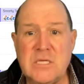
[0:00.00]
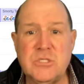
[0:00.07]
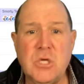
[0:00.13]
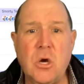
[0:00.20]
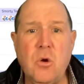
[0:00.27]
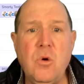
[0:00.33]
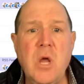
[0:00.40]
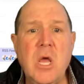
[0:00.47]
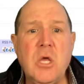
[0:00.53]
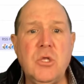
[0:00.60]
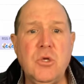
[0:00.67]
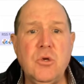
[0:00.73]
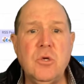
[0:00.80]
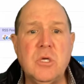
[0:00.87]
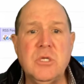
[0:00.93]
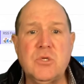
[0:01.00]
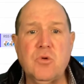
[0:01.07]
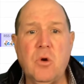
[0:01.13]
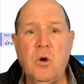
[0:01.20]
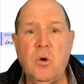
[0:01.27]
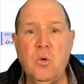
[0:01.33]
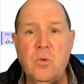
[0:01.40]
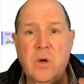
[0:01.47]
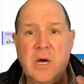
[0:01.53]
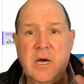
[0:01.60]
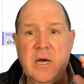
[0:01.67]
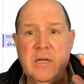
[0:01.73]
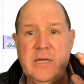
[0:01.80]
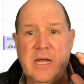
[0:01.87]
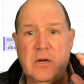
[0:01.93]
So you can control
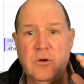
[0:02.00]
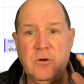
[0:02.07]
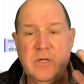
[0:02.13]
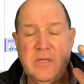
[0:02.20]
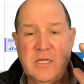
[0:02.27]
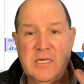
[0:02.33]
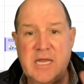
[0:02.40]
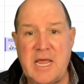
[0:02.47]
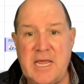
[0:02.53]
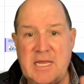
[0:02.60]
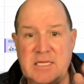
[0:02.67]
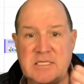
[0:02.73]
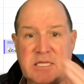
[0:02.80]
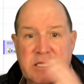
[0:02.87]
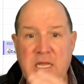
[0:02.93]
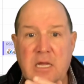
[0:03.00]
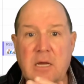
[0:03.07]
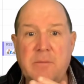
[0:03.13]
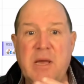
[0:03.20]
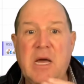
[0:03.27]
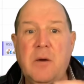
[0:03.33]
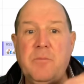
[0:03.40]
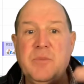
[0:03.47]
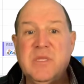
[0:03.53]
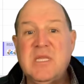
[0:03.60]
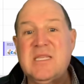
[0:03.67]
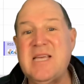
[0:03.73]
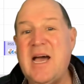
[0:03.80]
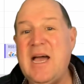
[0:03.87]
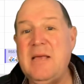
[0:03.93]
not only the days that they come out, but
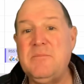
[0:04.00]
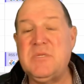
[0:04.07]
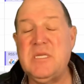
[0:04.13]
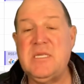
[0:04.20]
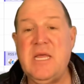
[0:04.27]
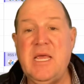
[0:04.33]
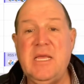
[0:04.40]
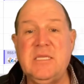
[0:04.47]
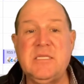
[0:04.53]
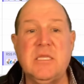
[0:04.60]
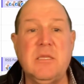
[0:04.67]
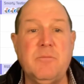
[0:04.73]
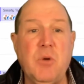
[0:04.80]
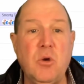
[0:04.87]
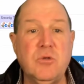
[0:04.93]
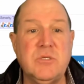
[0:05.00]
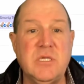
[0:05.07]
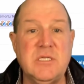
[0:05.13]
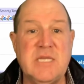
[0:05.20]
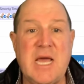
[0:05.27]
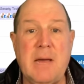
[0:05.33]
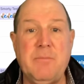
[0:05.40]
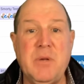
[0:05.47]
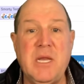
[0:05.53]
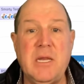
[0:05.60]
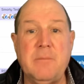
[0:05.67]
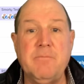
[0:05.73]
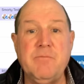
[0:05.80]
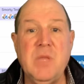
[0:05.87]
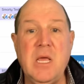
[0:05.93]
the times of days that the posting's happening.